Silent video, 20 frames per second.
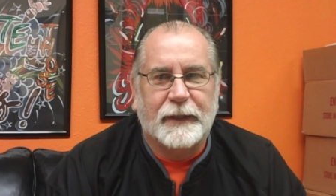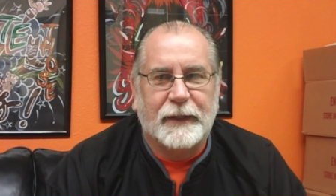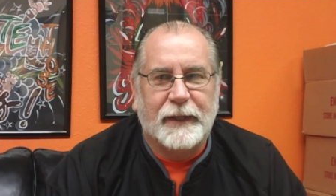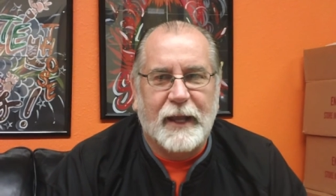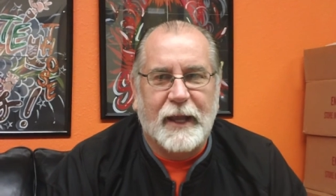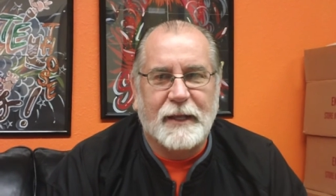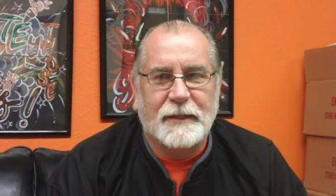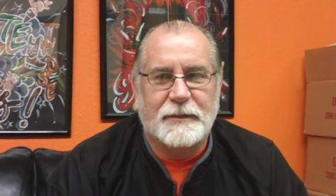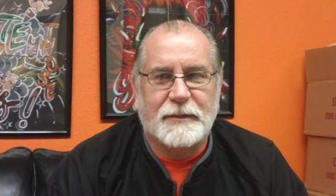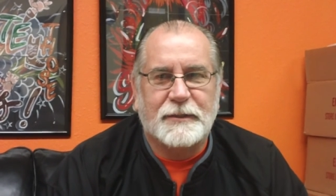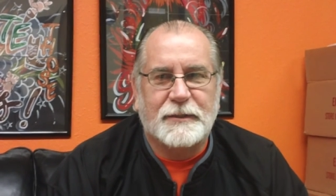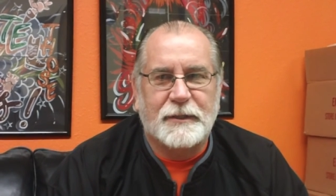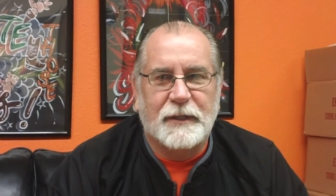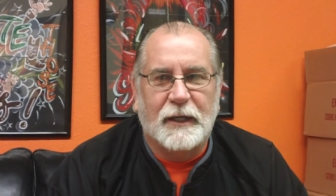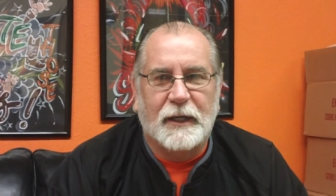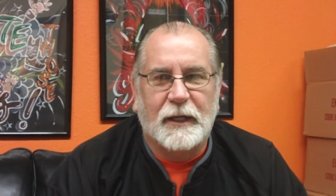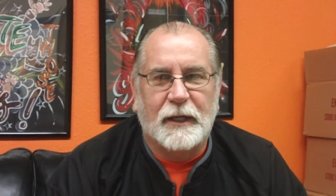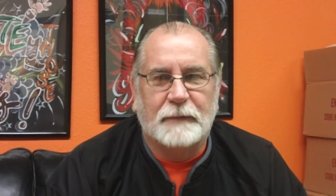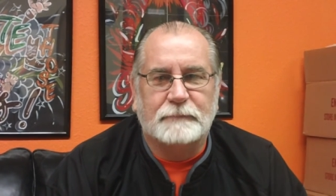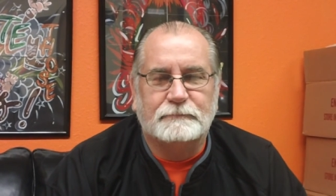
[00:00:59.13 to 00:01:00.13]
that's
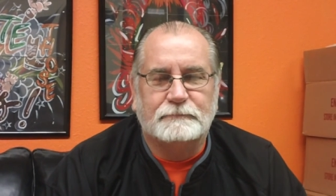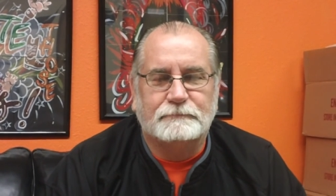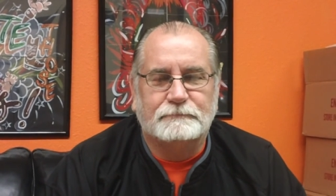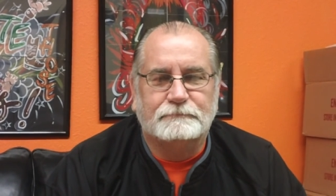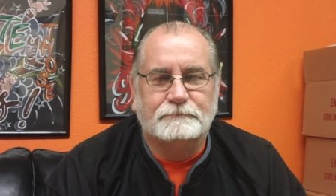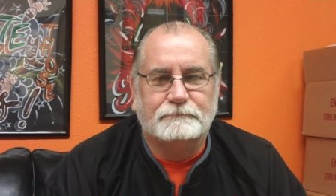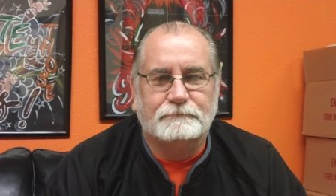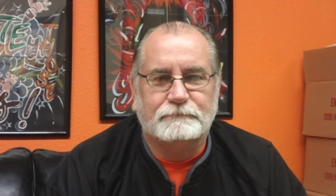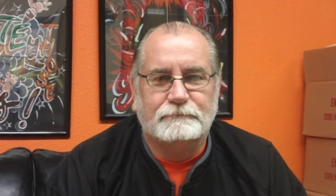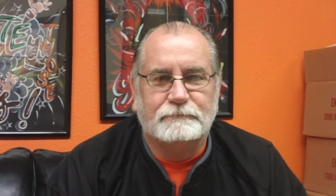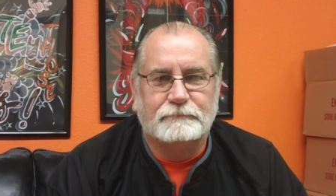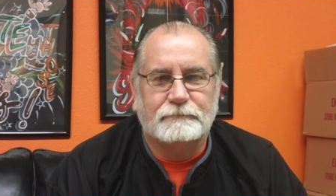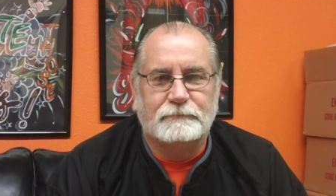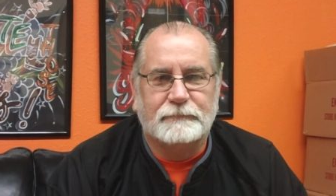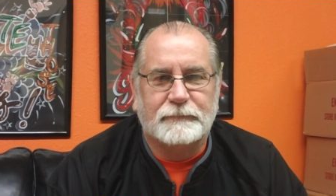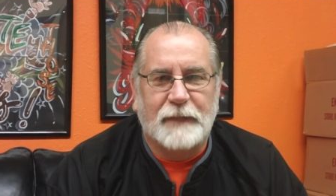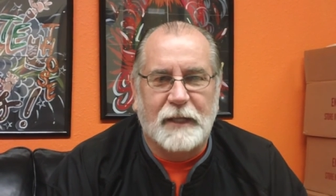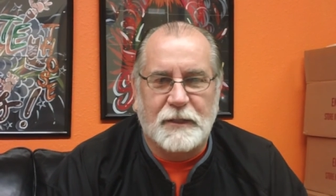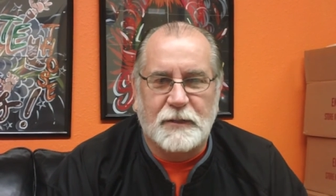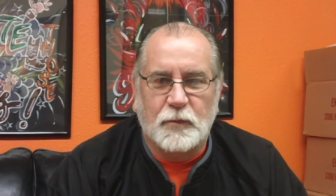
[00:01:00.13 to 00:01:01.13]

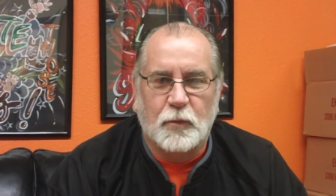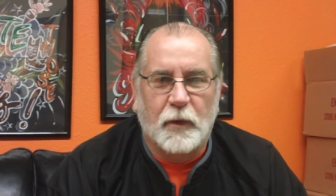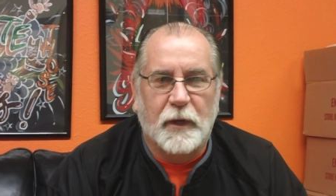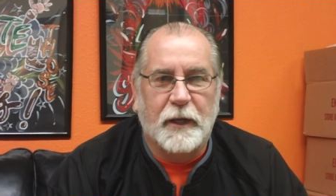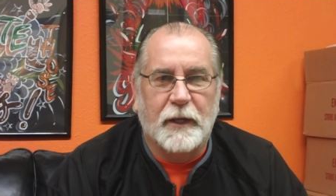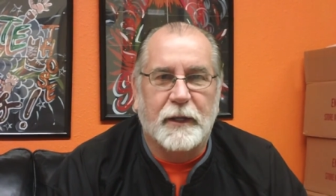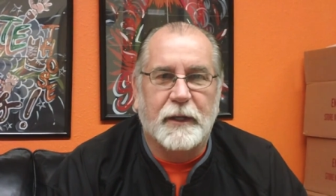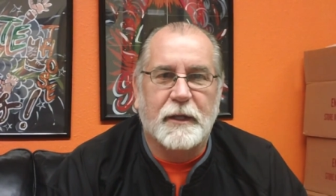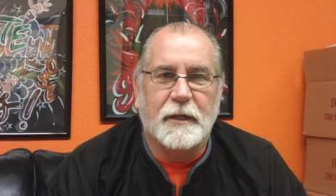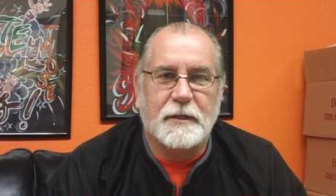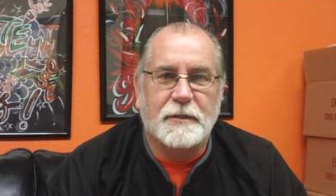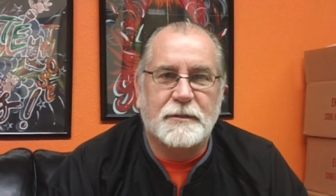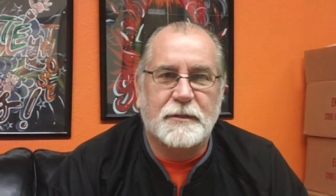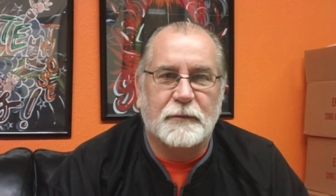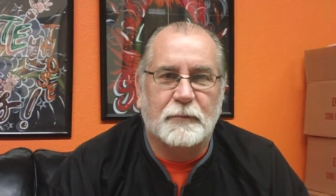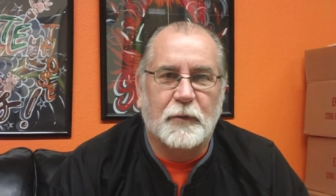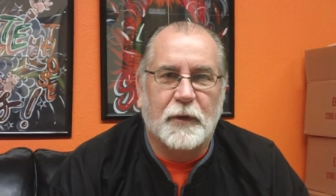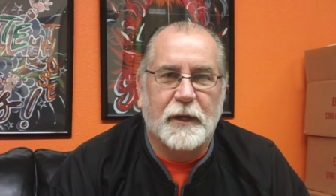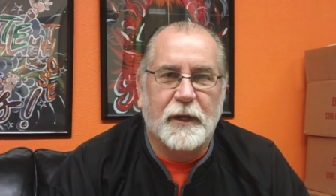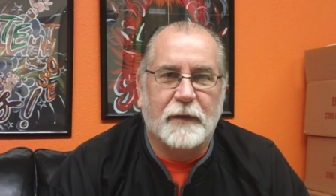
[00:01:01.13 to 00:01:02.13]
the way it is,
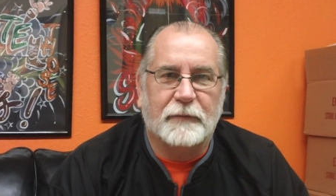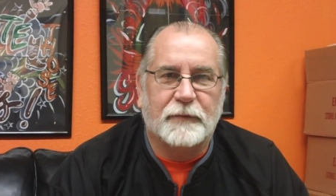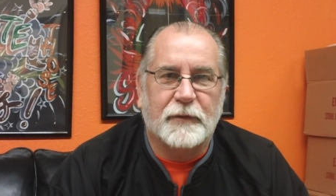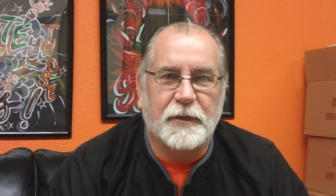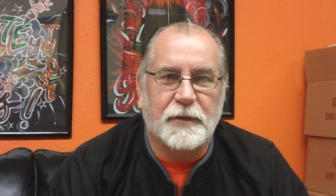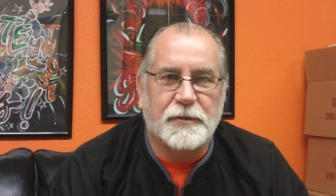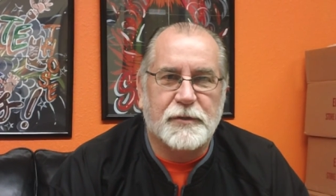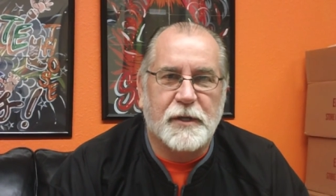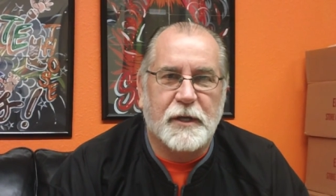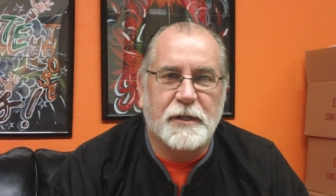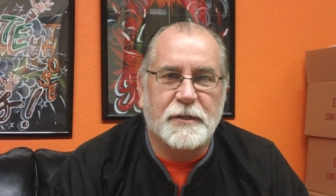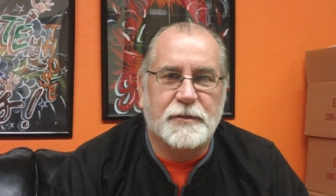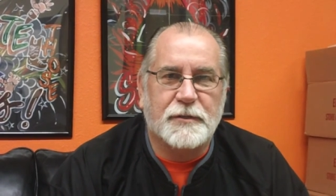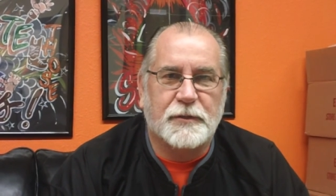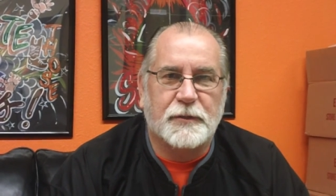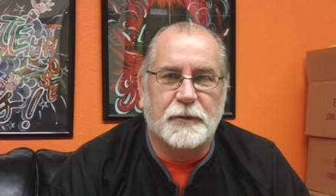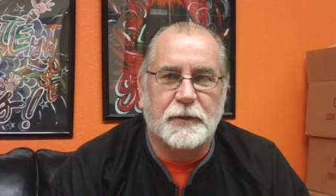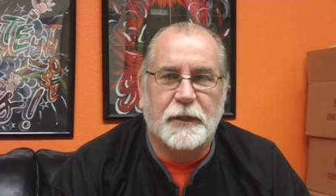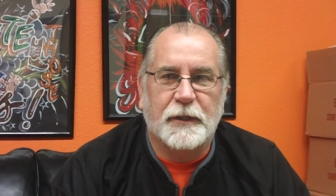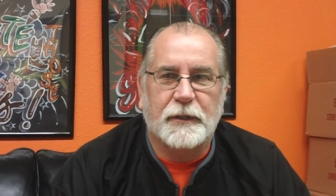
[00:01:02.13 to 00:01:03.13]
and we have to
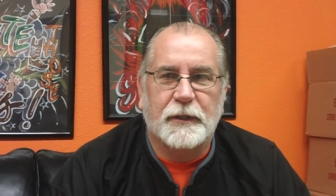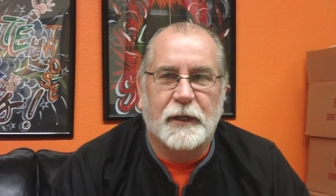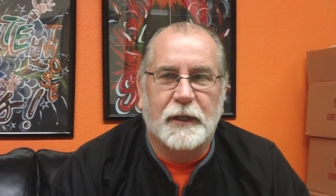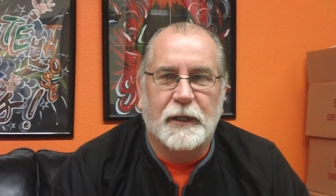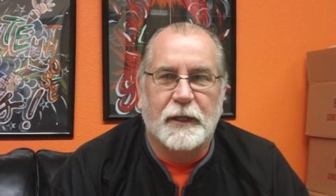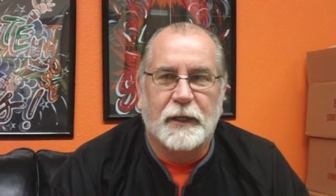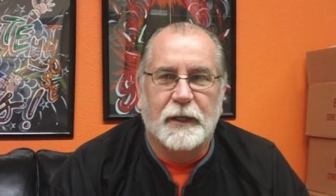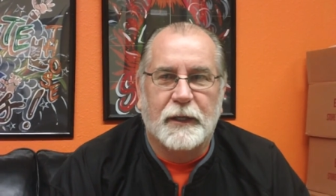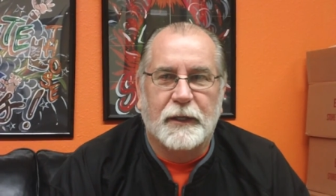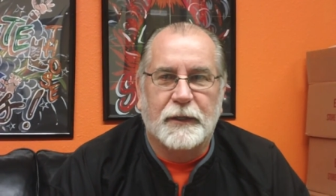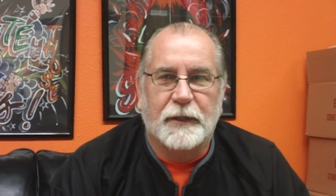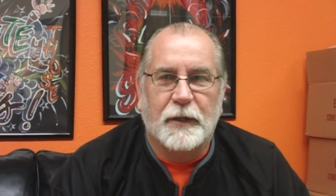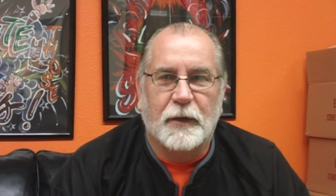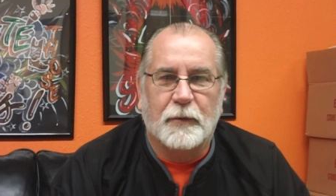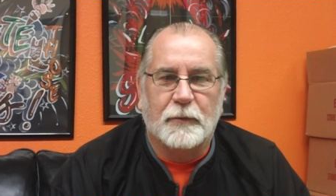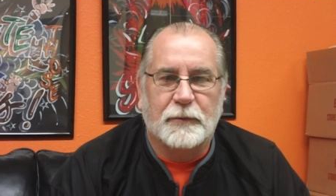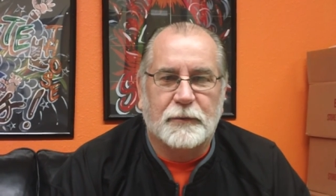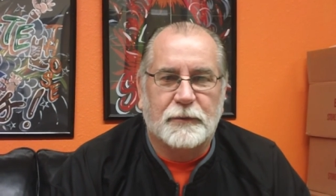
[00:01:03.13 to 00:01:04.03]
adjust to it. You know,